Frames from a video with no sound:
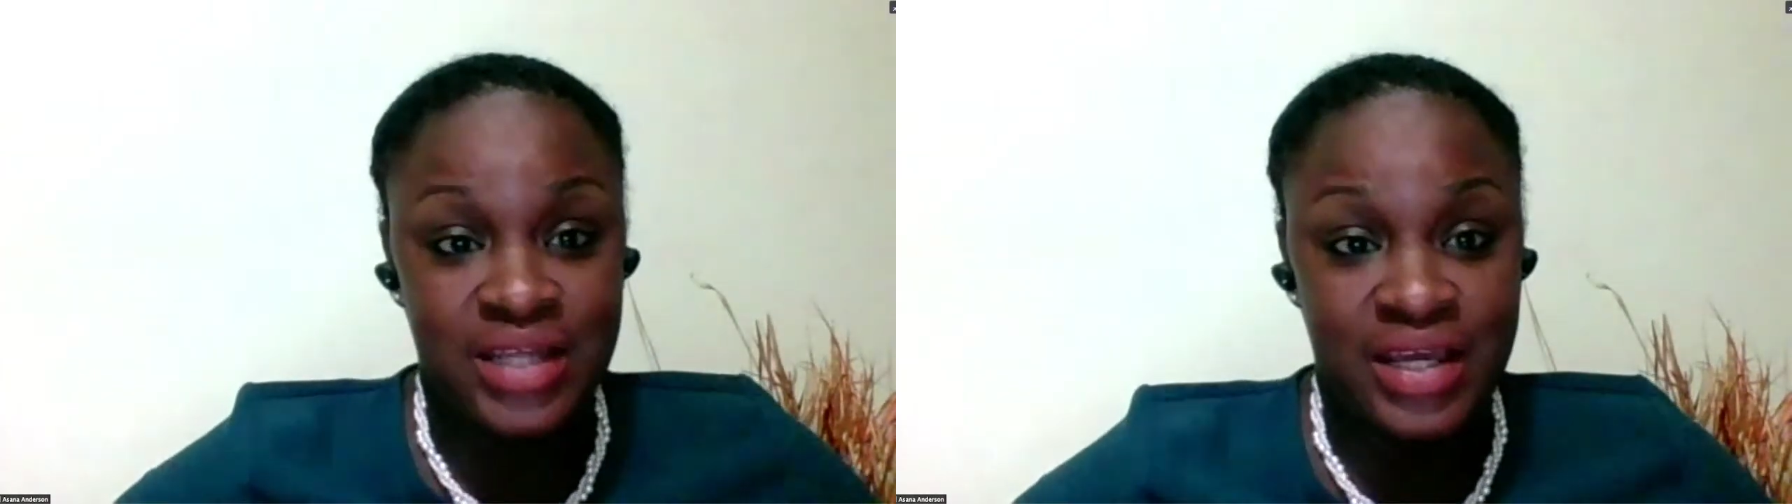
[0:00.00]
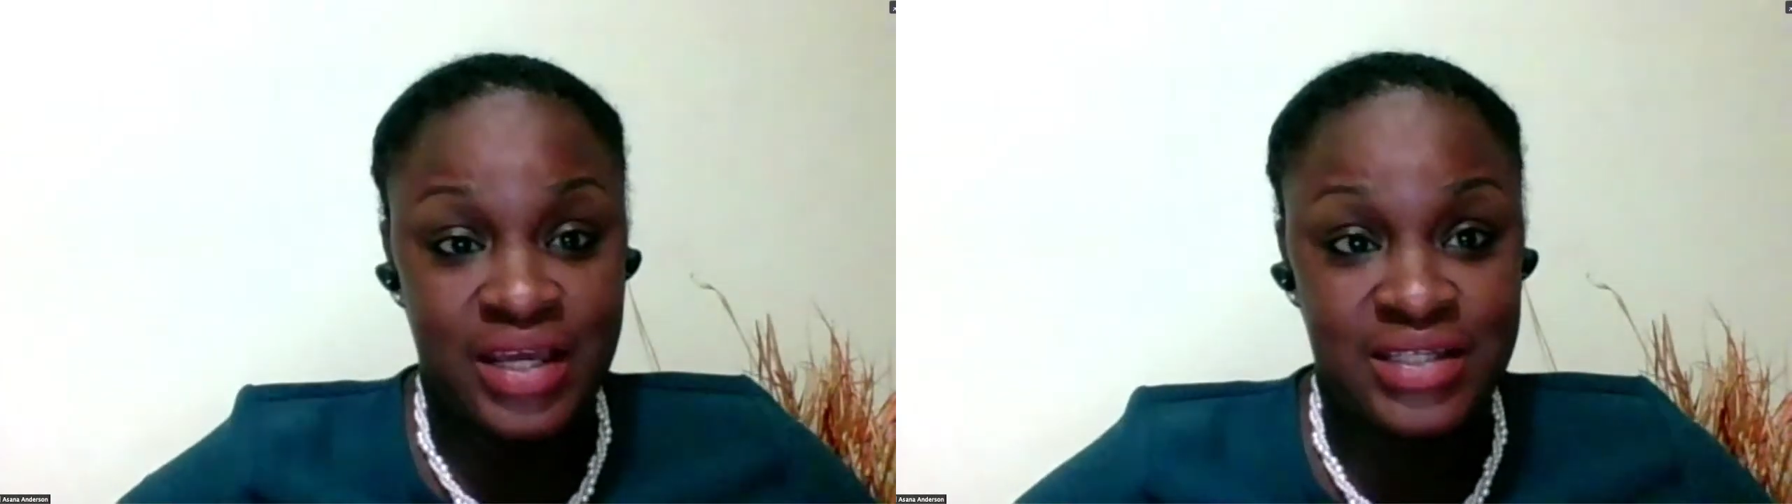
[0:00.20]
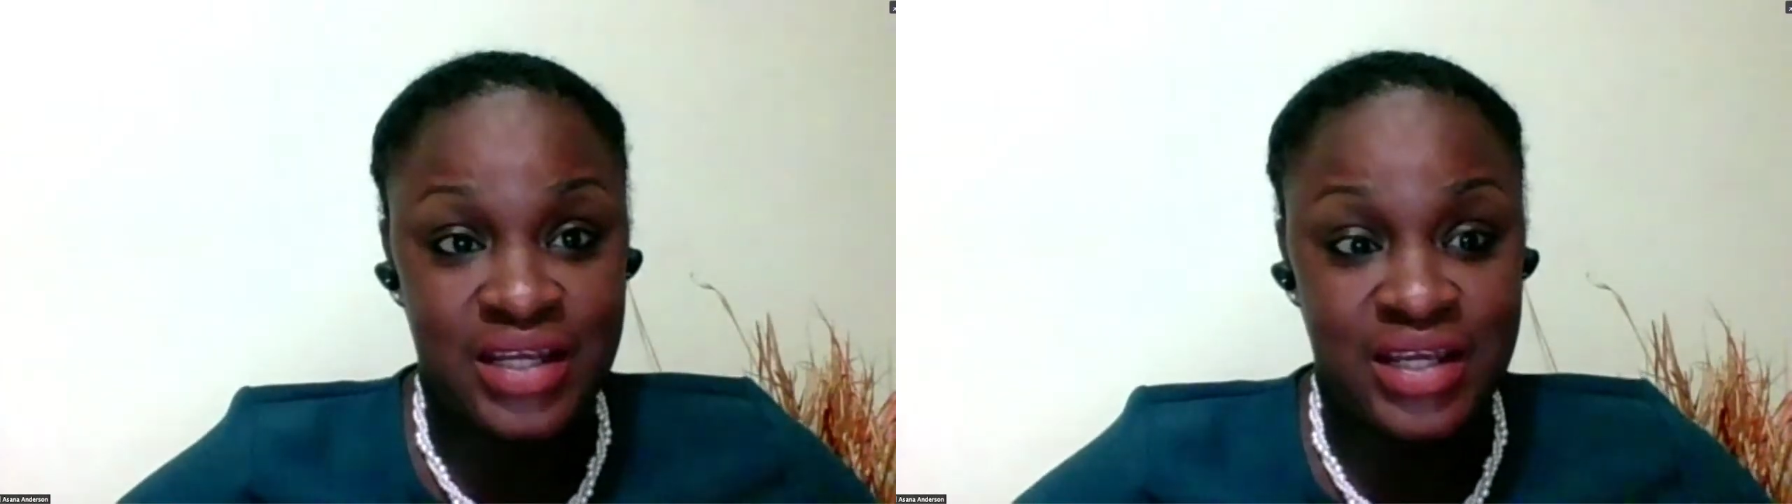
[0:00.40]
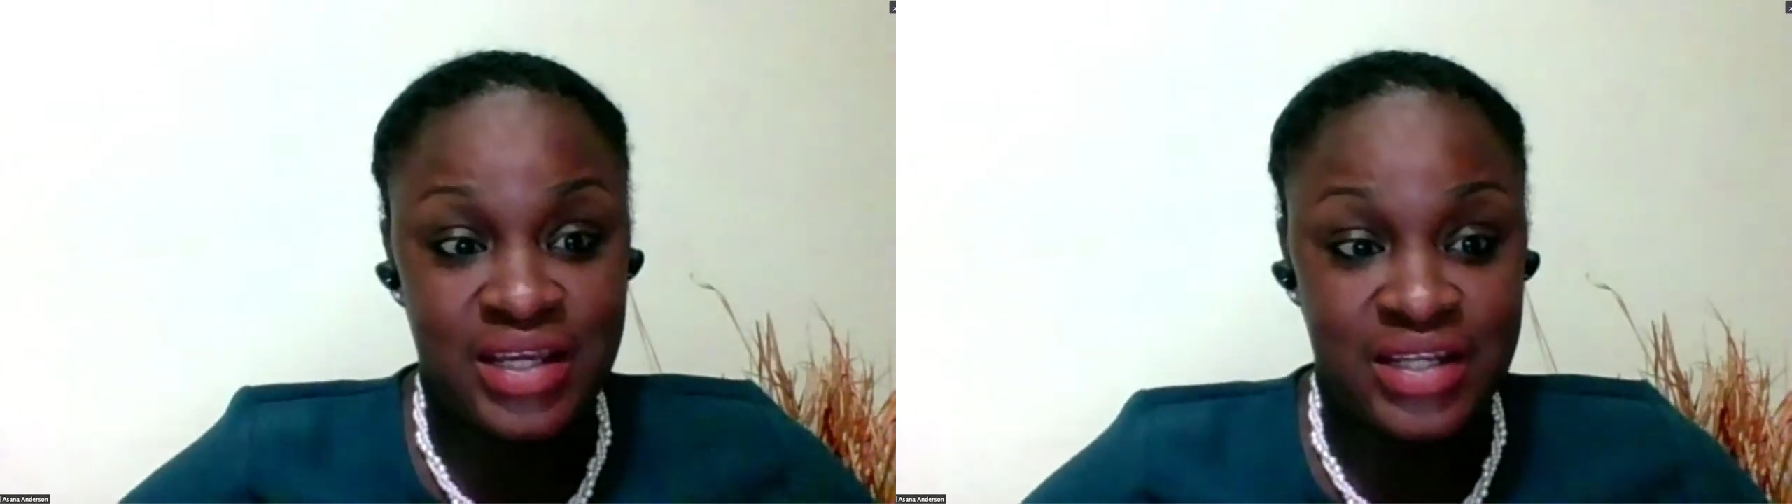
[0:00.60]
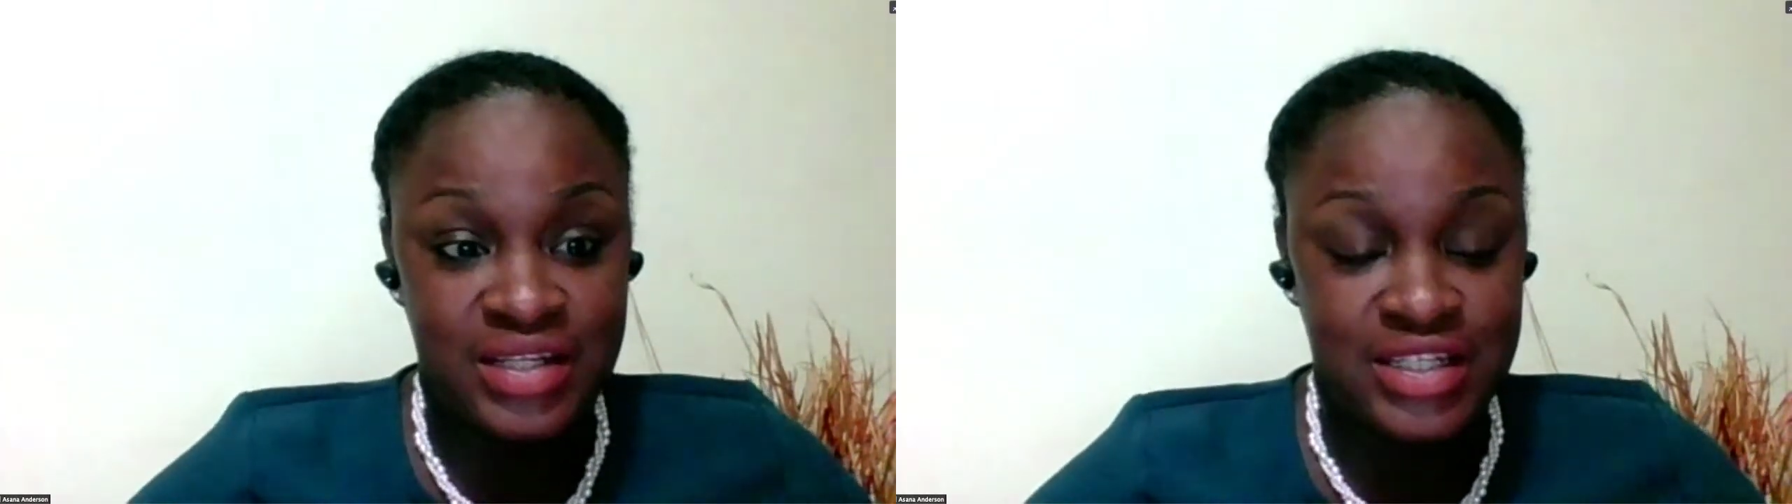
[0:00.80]
it
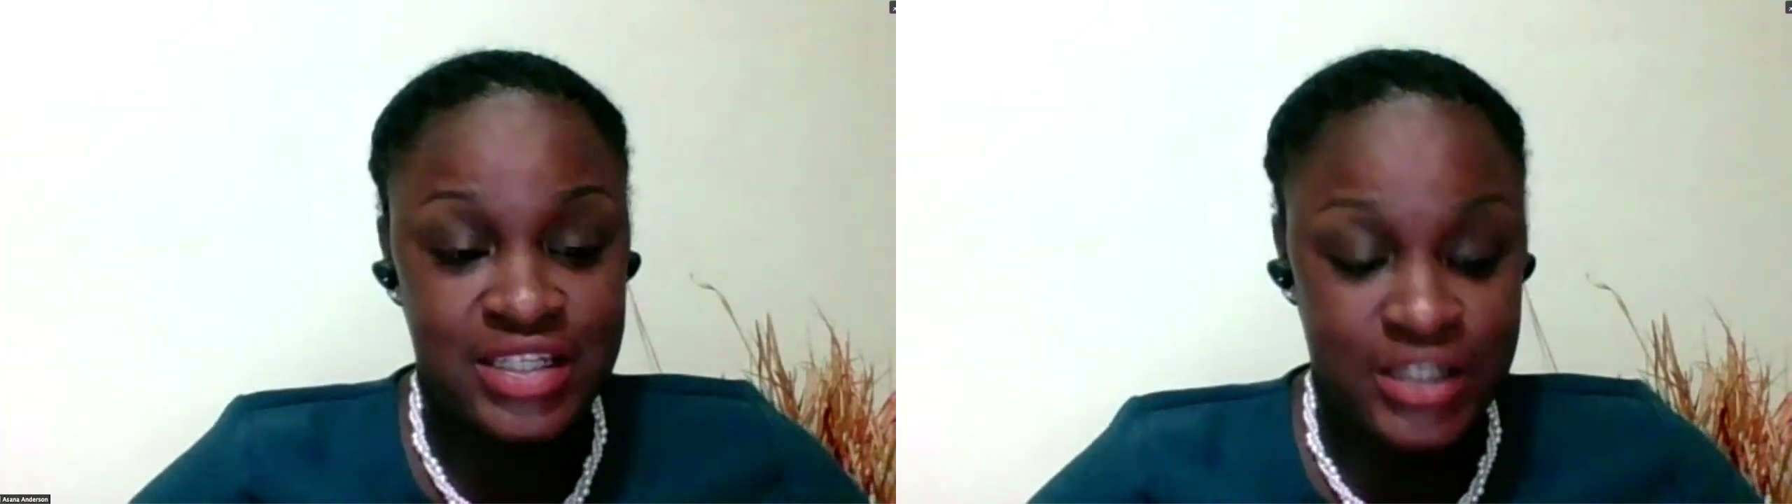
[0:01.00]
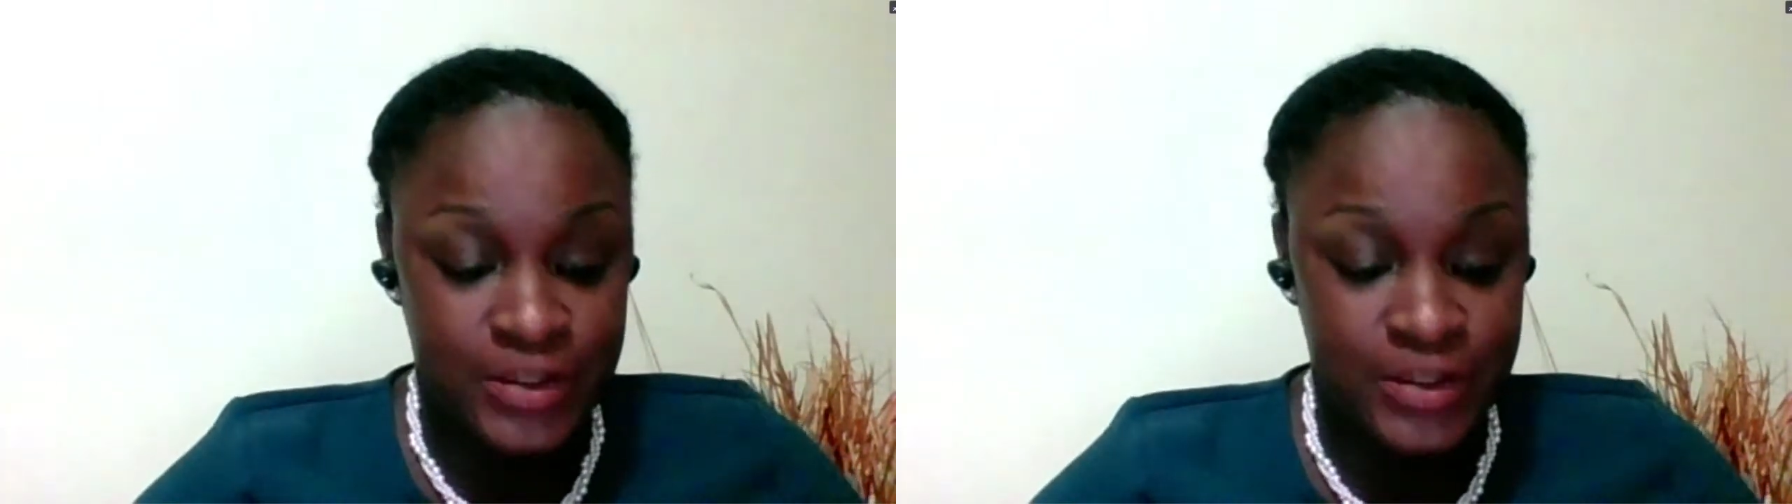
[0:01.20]
is